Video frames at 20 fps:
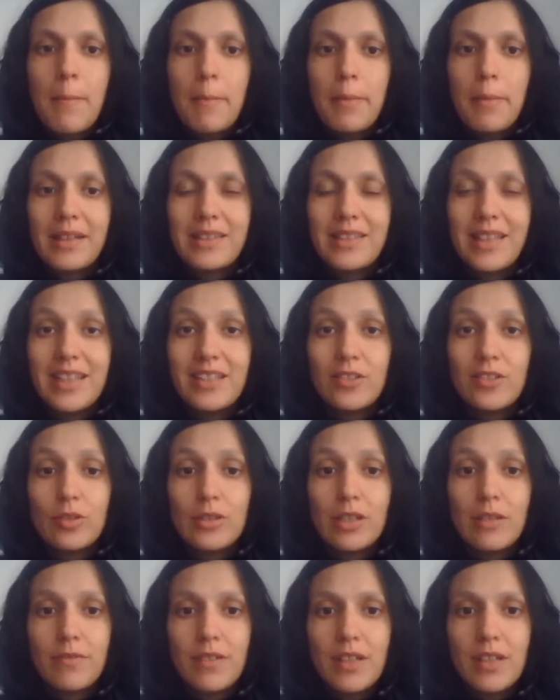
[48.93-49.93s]
pretérito
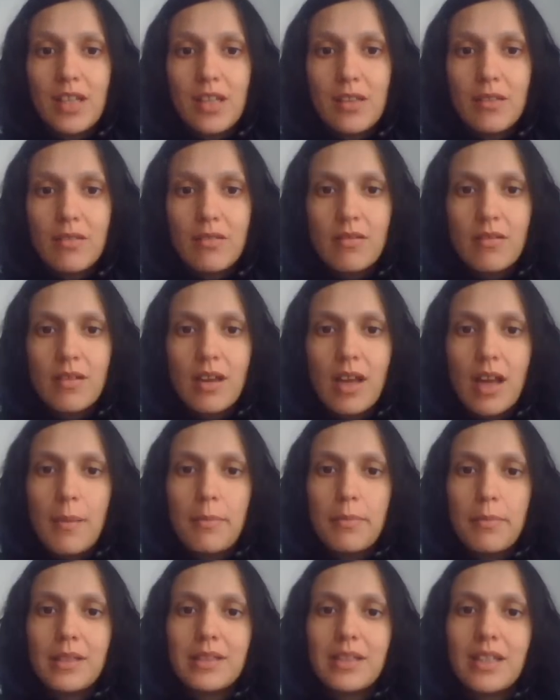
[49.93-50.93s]
indefinido
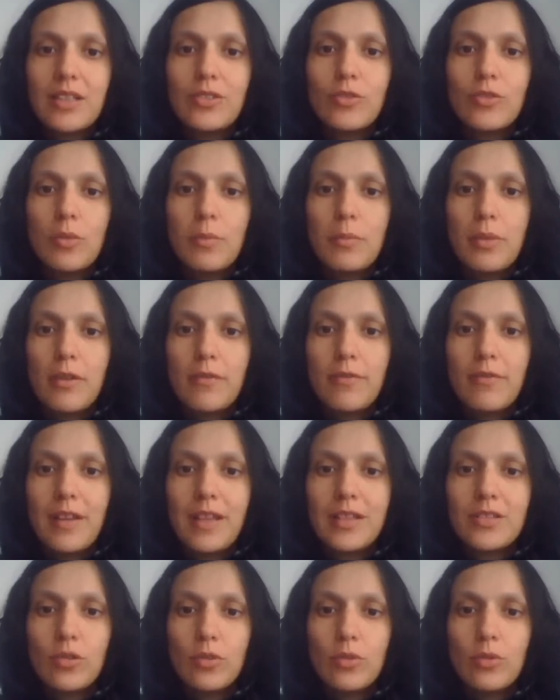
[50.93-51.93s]
and pretérito
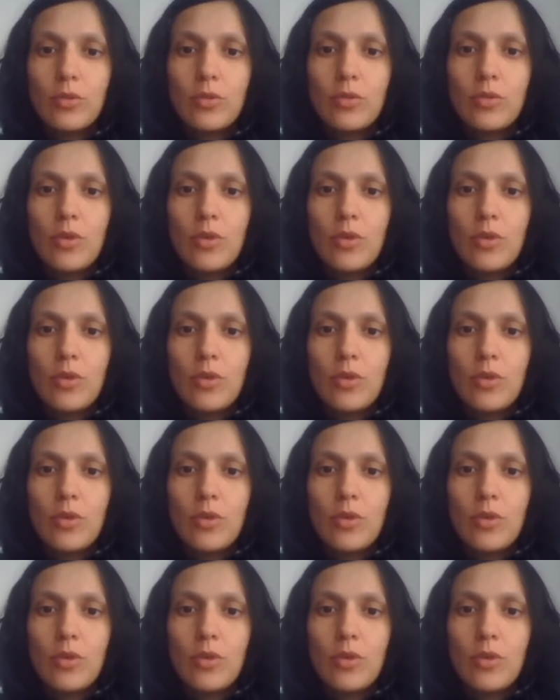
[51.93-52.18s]
imperfecto,